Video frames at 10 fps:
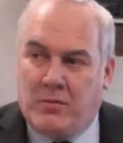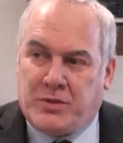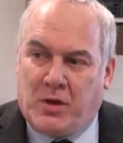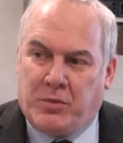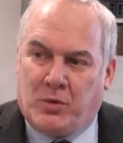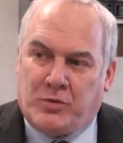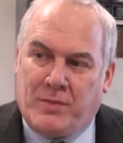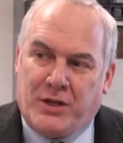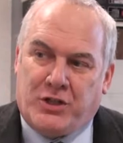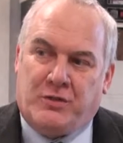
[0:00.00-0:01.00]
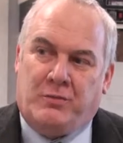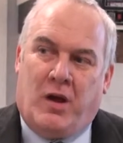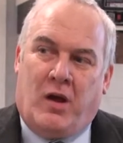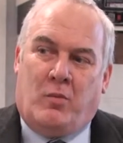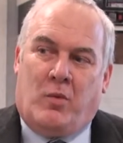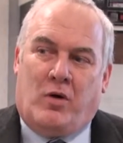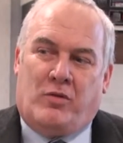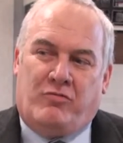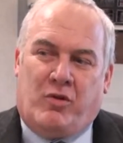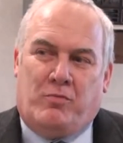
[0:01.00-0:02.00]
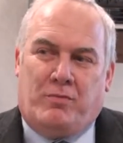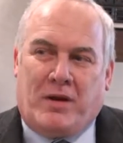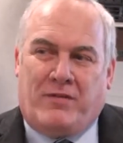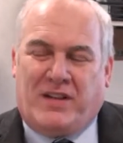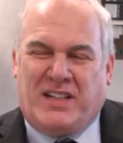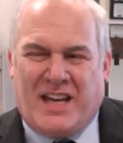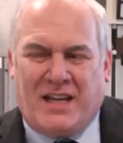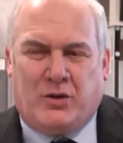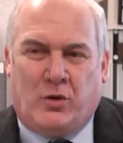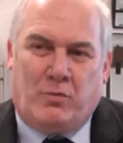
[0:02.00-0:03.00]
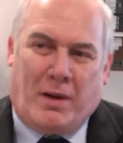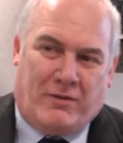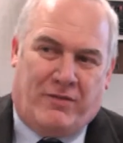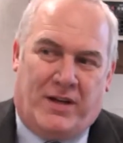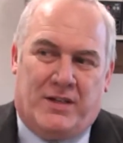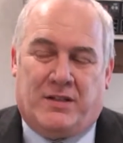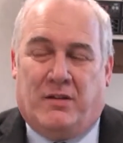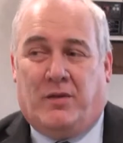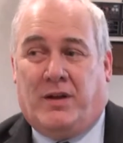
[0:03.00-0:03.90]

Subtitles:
Sample automation, well, the real benefit, the technical benefit is